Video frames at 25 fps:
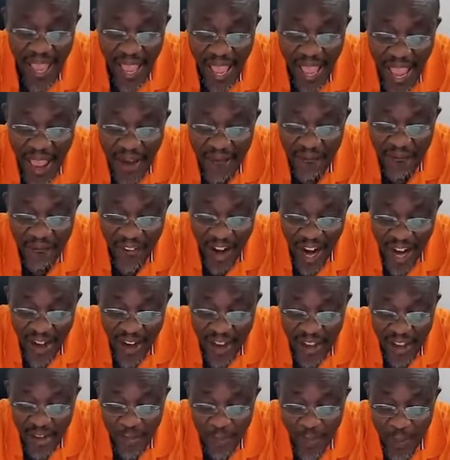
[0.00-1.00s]
And
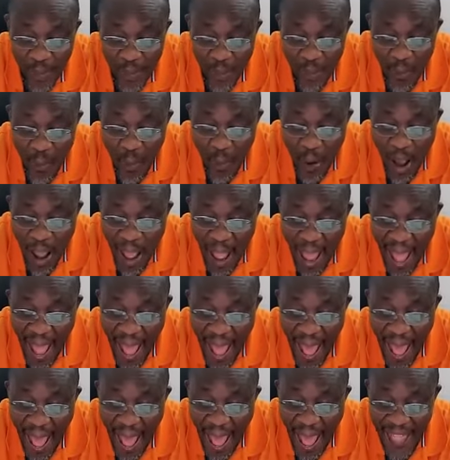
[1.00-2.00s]
violent people
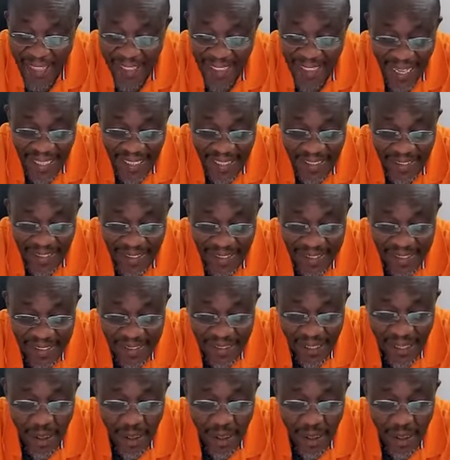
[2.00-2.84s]
are attacking it.